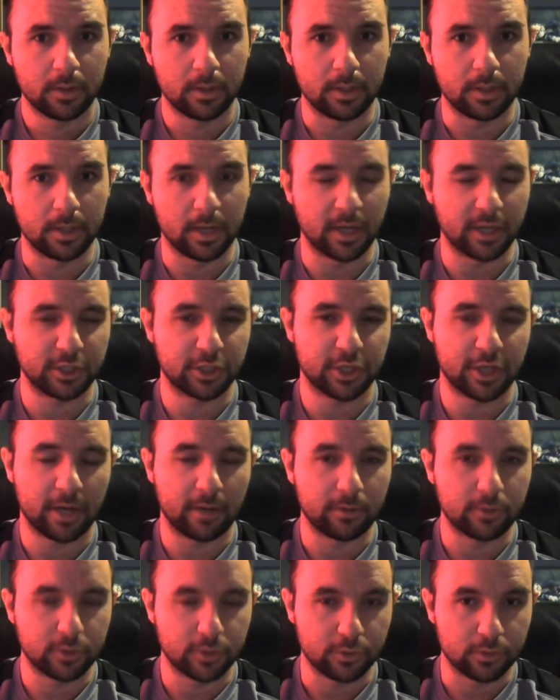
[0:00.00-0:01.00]
Dodge
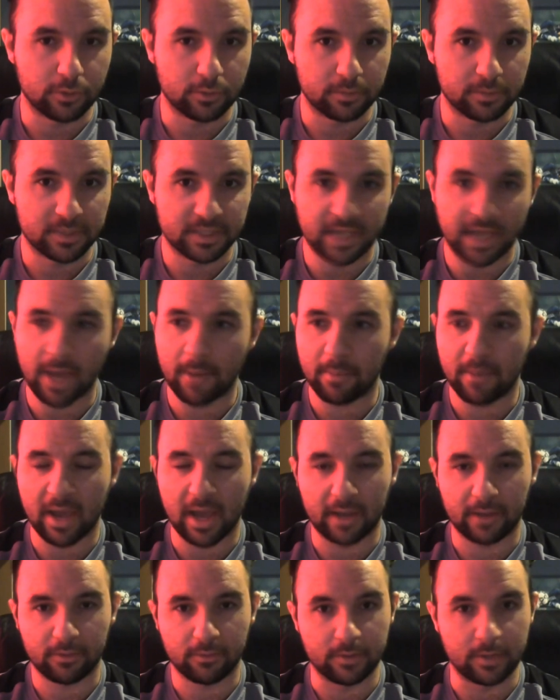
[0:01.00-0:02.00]
Challenger Scat
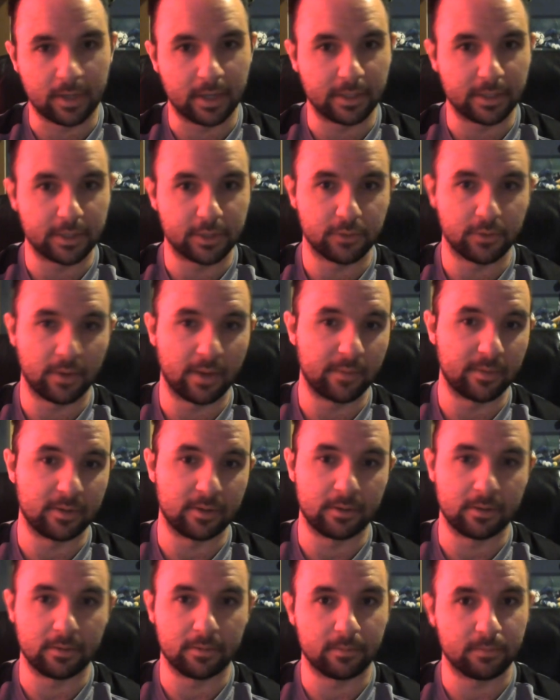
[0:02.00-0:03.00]
Pack 392
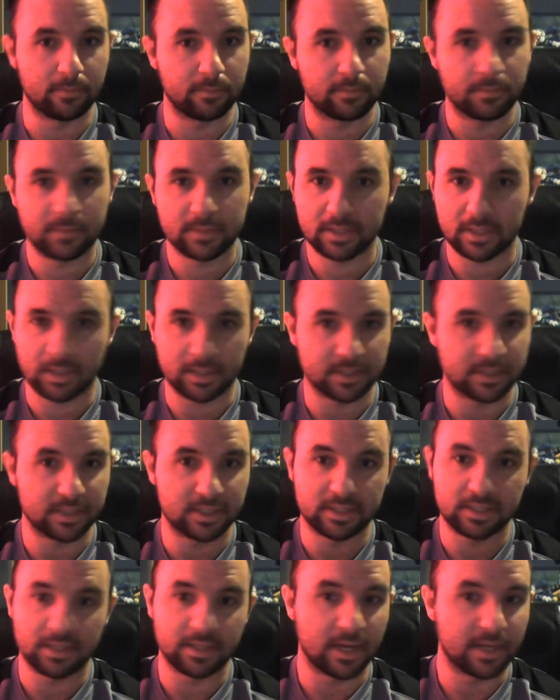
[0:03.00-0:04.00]
Hemi. It's like a
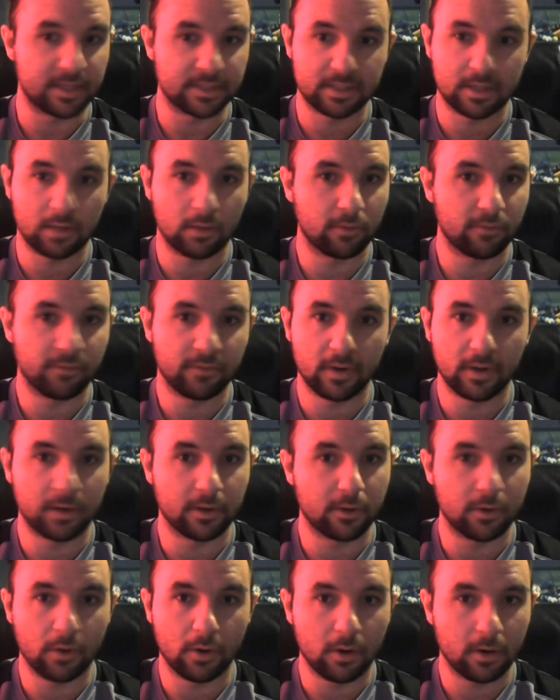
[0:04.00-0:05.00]
$60,000
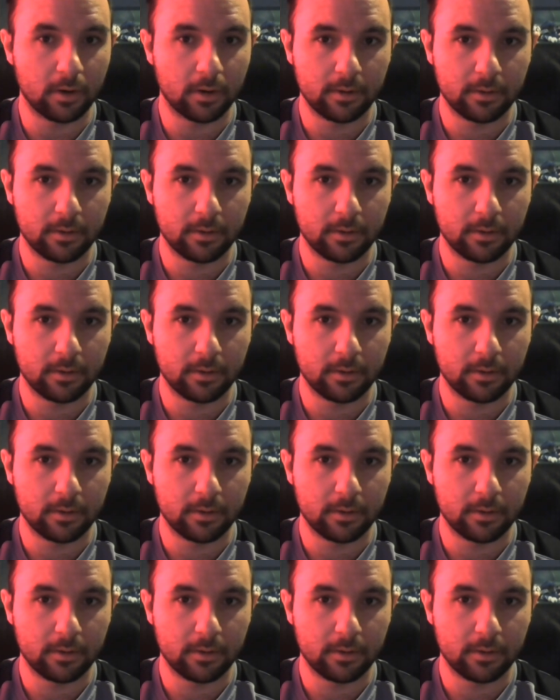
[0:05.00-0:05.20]
fucking car.